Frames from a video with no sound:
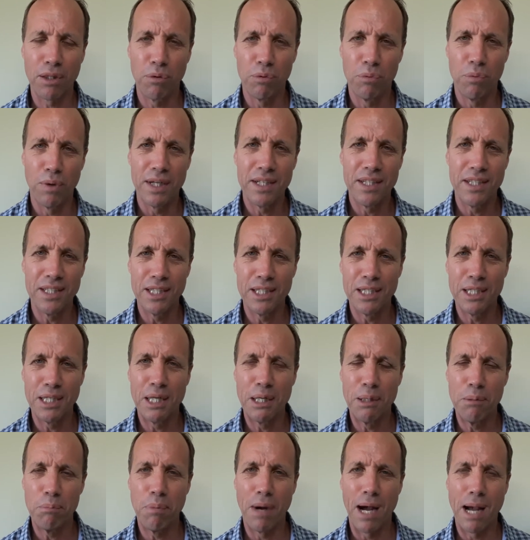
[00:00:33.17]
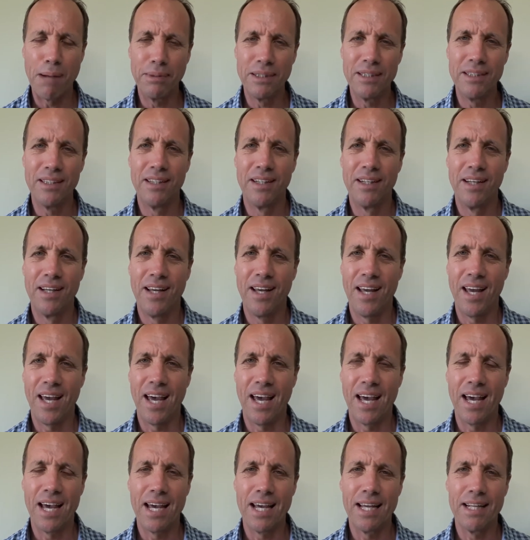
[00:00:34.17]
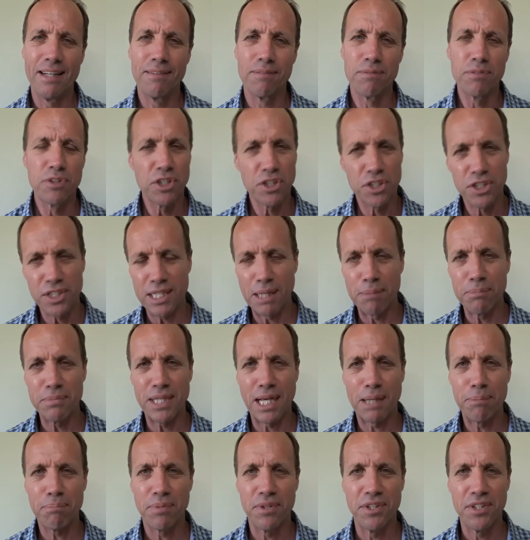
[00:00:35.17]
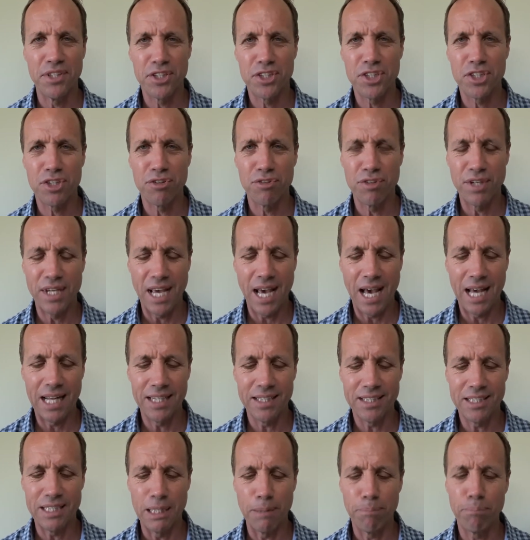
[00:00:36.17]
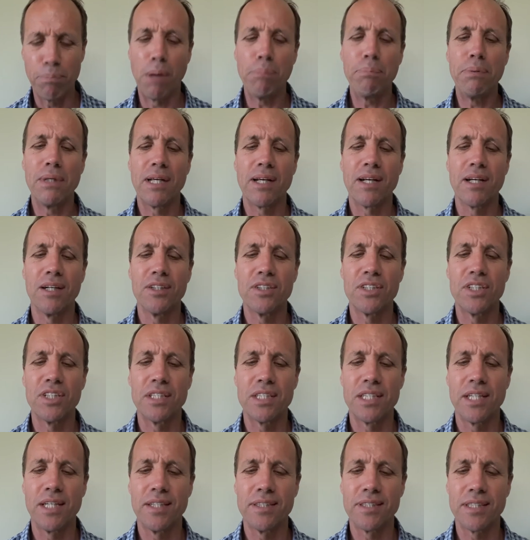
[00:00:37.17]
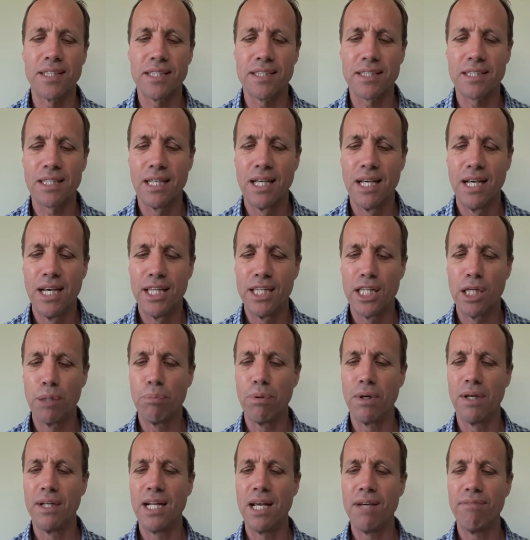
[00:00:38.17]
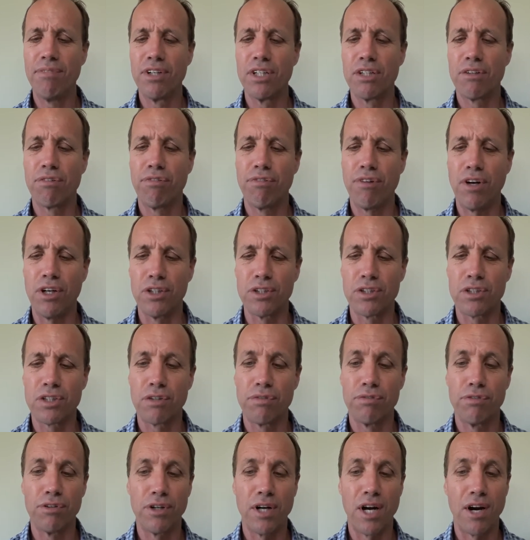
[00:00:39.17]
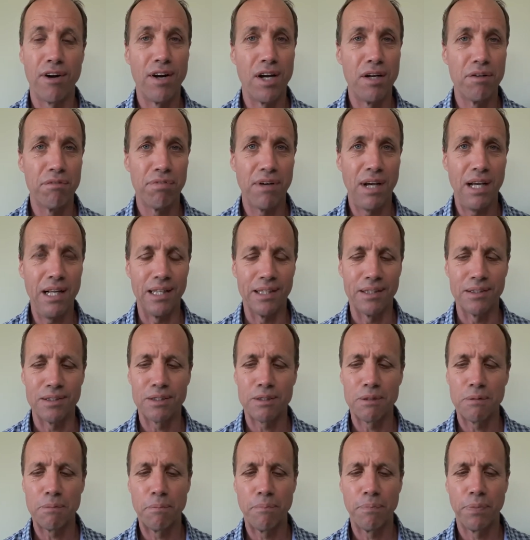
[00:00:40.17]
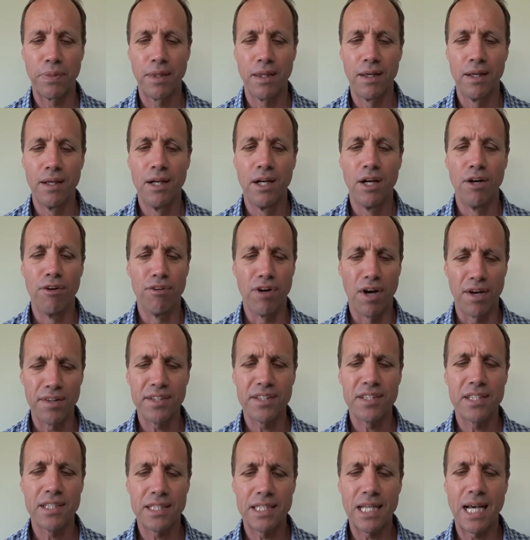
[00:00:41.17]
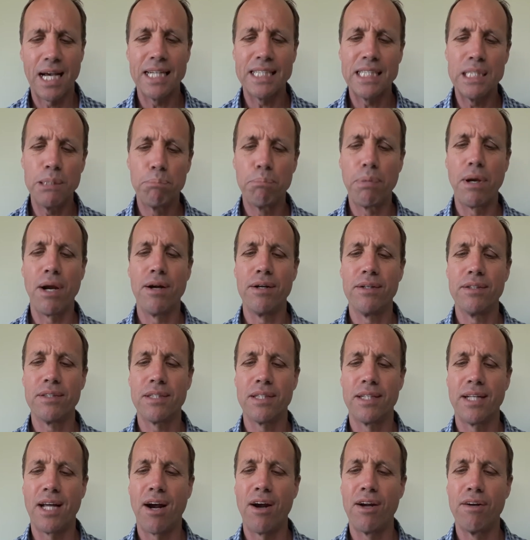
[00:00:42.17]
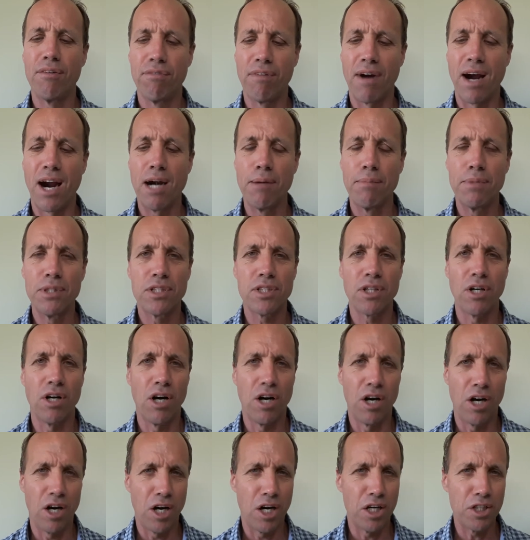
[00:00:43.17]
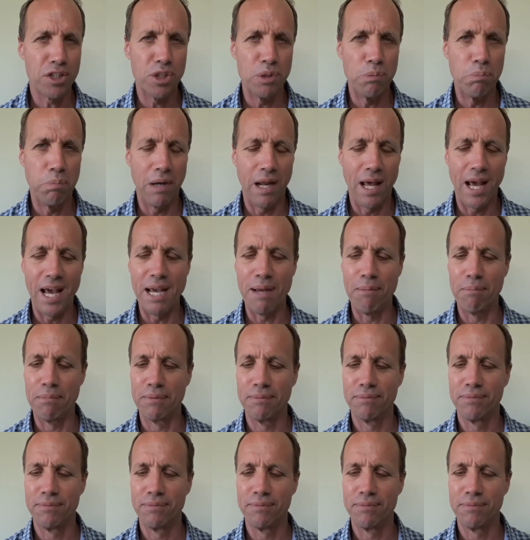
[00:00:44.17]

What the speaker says: One Year Bible and just sums up this reality. Popular culture tells us that we are never at fault for our own failings. Rather, society, parents, and our environment are to blame.